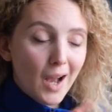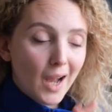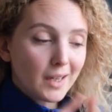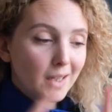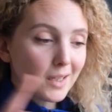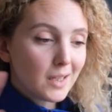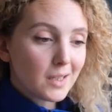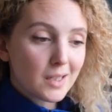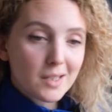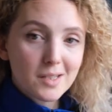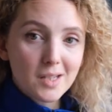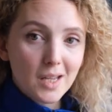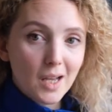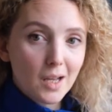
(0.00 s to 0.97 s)
I needed to
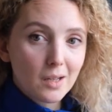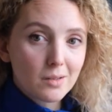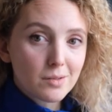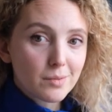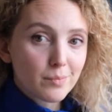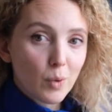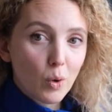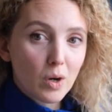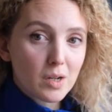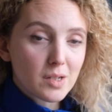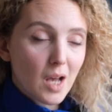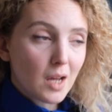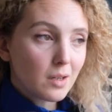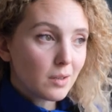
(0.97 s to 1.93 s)
see it
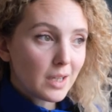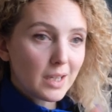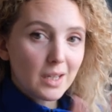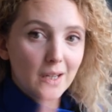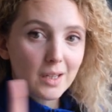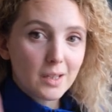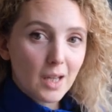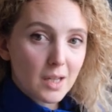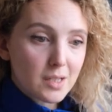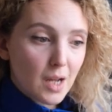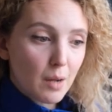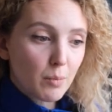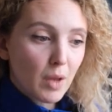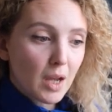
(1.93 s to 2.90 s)
horizontally in that
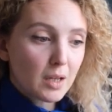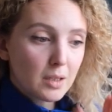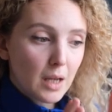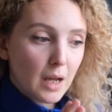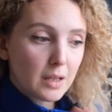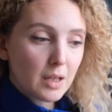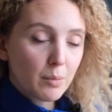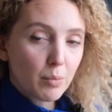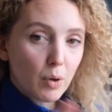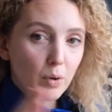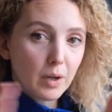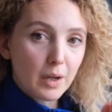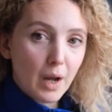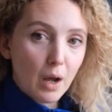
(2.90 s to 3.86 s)
timeline and then
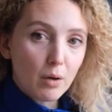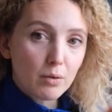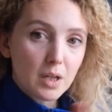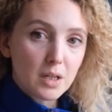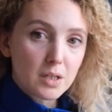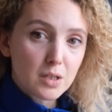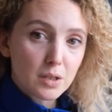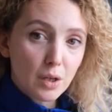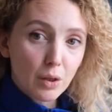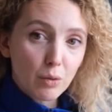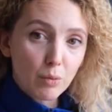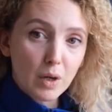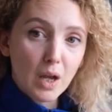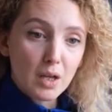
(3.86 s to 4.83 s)
broken out into the
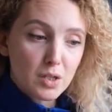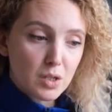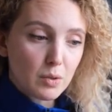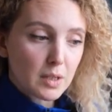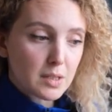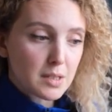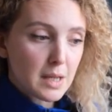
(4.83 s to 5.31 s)
3, as you can